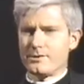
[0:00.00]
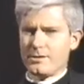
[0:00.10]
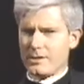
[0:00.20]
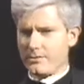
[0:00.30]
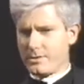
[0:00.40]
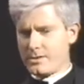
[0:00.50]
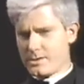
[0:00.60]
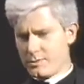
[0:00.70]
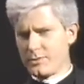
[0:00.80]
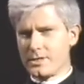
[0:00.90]
in charge of a
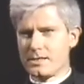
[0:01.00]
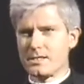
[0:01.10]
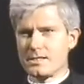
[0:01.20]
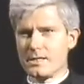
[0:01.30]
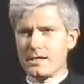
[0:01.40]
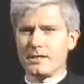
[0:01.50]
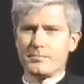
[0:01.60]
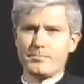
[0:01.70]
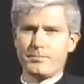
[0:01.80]
school in Cincinnati